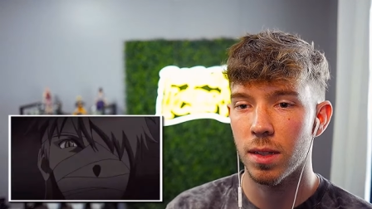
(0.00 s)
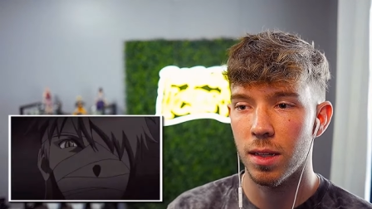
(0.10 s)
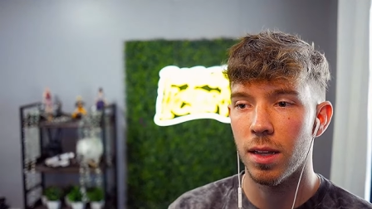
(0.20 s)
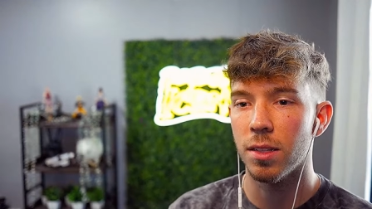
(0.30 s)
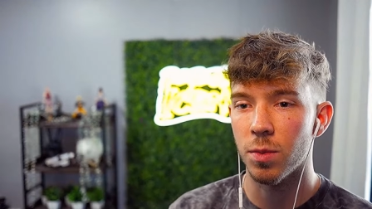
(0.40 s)

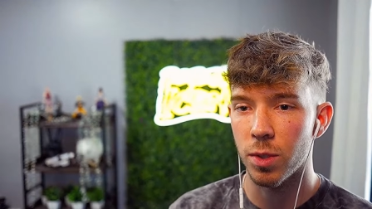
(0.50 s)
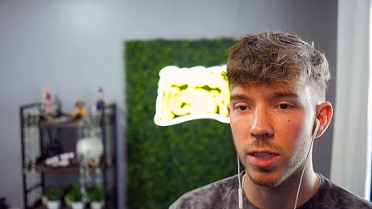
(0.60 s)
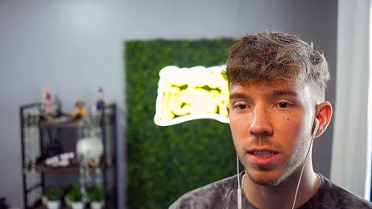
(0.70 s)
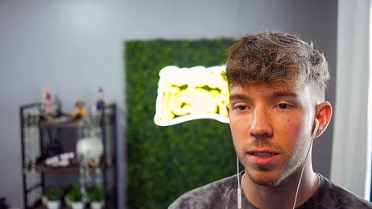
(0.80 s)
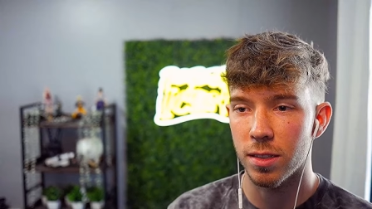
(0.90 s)
And this is when
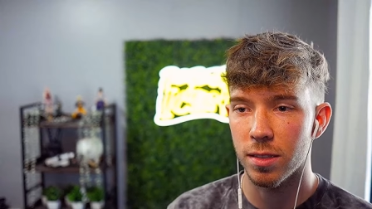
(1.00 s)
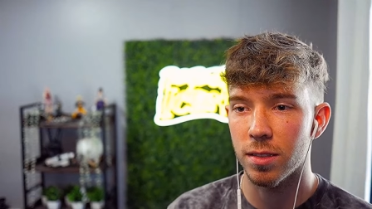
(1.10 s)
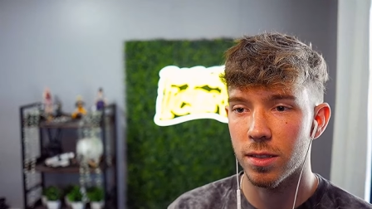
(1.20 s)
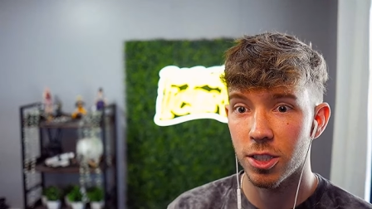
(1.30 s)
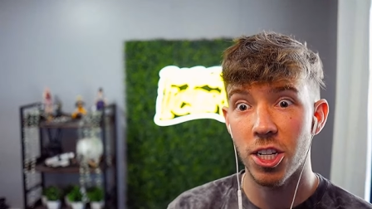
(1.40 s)
he gets
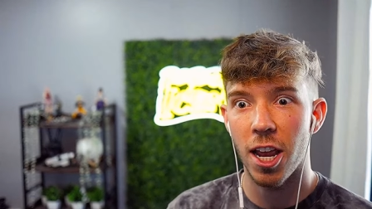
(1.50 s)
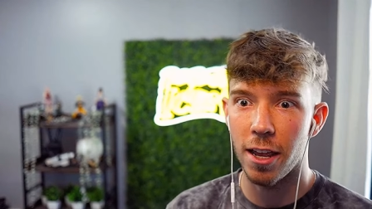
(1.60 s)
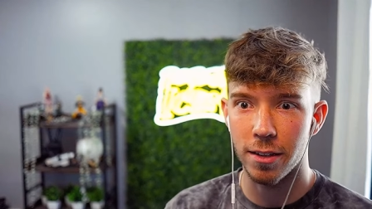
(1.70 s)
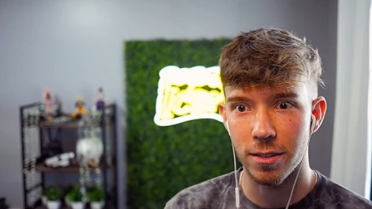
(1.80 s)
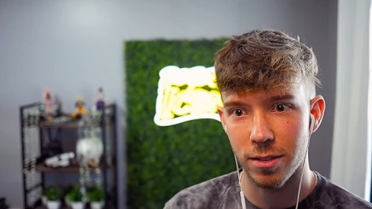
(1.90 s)
his
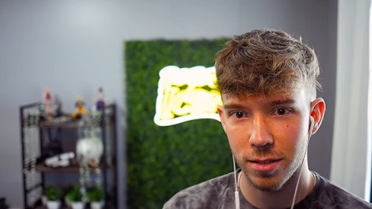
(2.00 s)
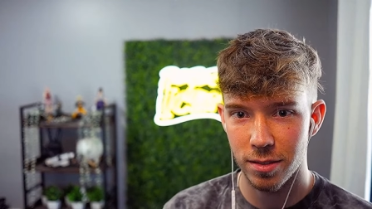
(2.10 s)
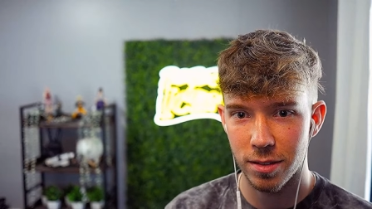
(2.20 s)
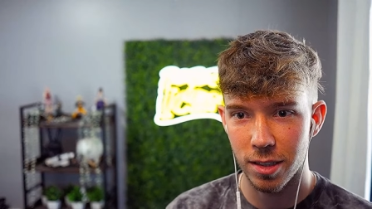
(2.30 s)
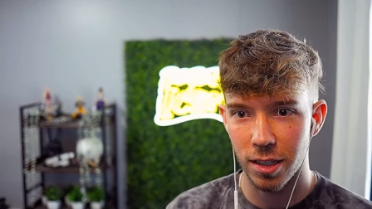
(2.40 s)
chance
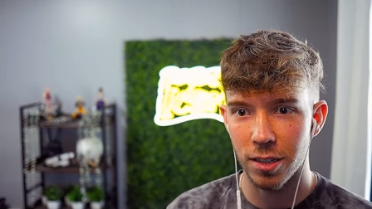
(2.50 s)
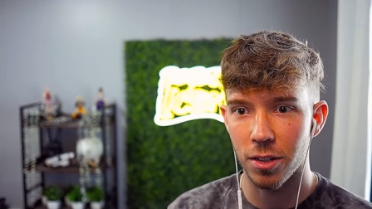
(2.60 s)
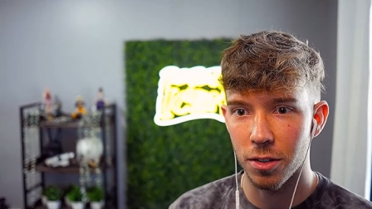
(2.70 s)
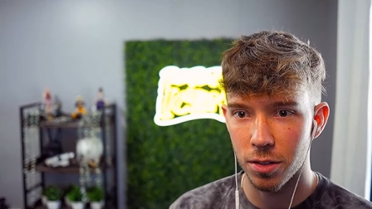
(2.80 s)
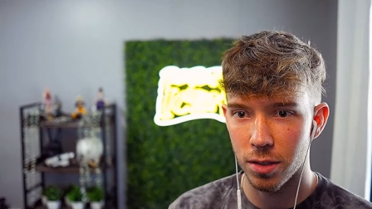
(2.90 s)
to get
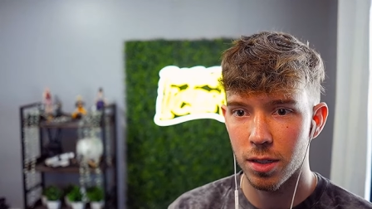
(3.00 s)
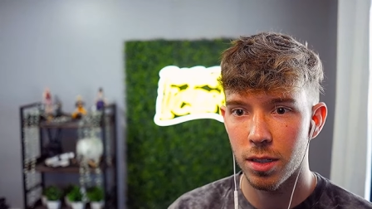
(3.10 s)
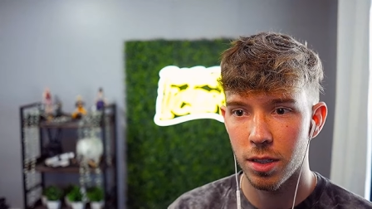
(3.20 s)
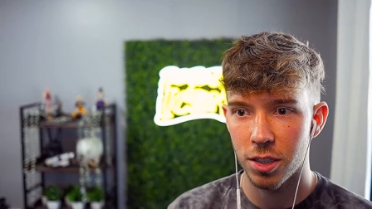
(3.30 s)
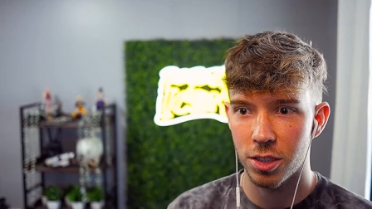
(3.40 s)
another
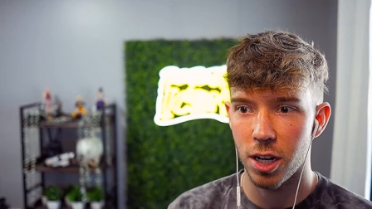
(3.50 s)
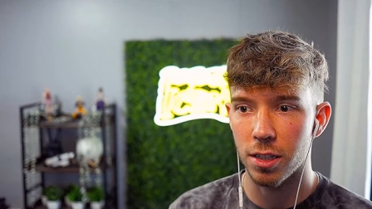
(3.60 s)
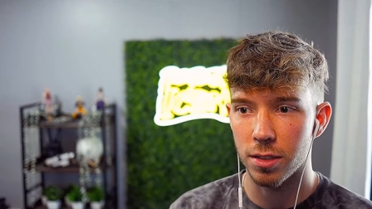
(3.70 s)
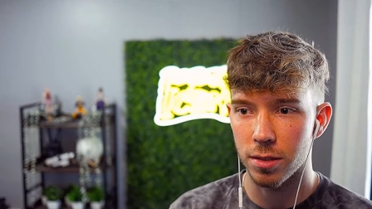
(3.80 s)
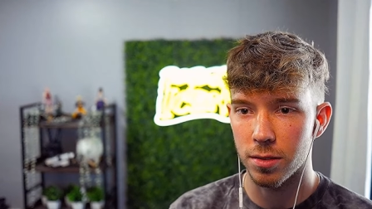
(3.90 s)

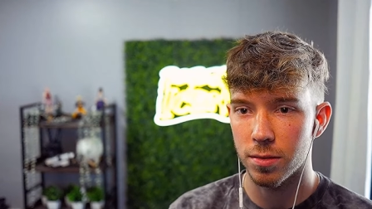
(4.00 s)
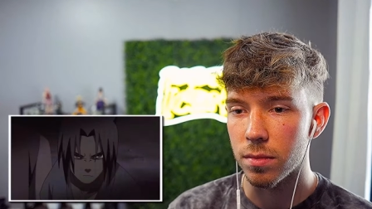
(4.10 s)
Sharingan.